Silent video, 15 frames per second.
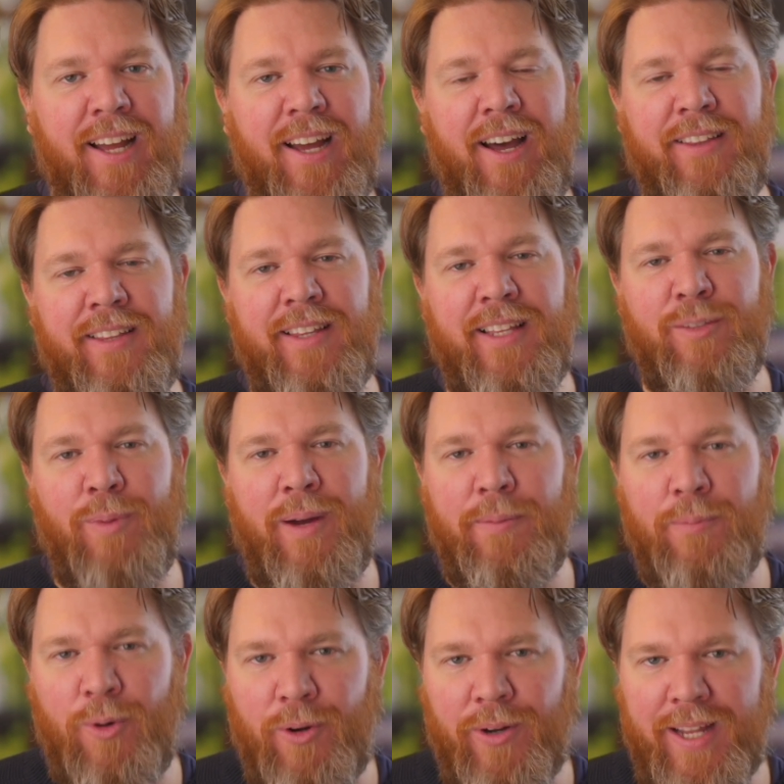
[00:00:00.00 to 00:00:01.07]
I think there's one
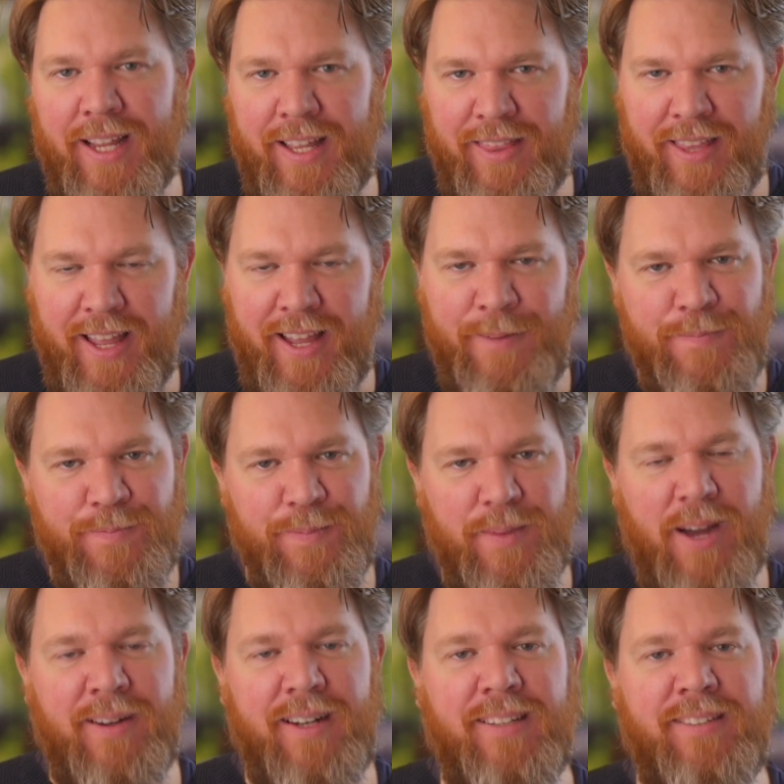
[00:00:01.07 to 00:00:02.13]
more in there.
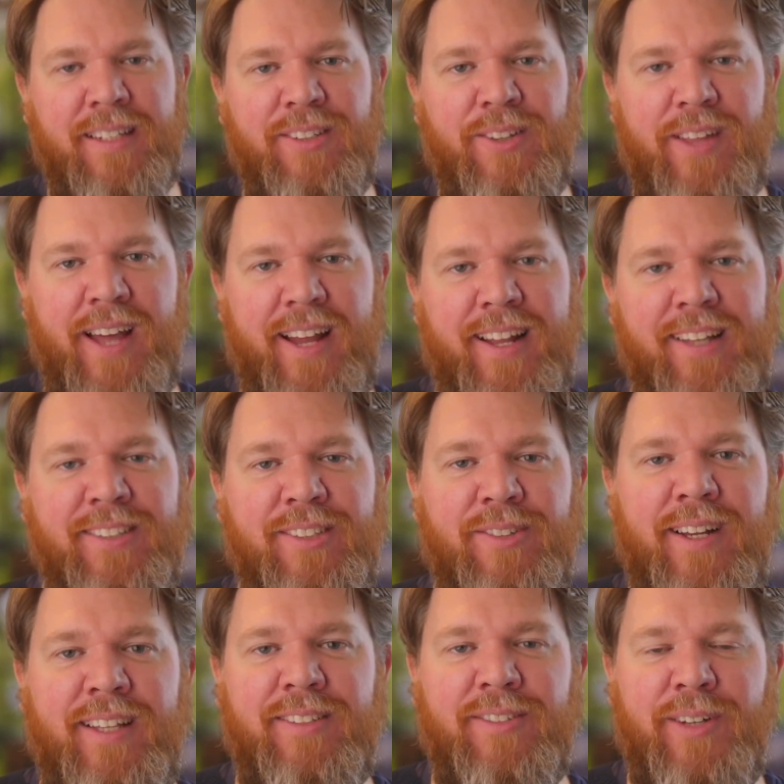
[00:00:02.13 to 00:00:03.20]
I'm going to send you that as a
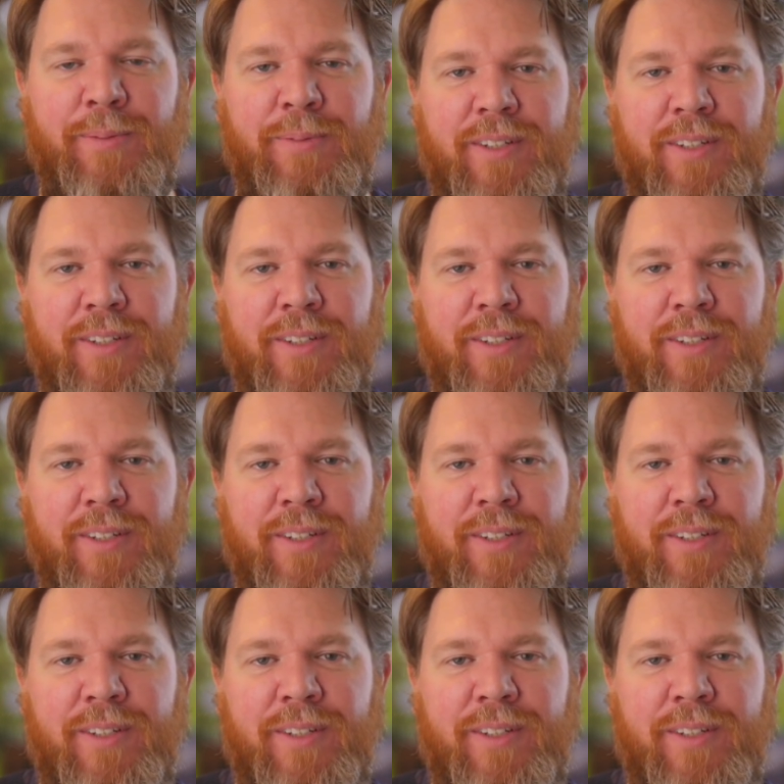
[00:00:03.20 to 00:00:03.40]
transcript.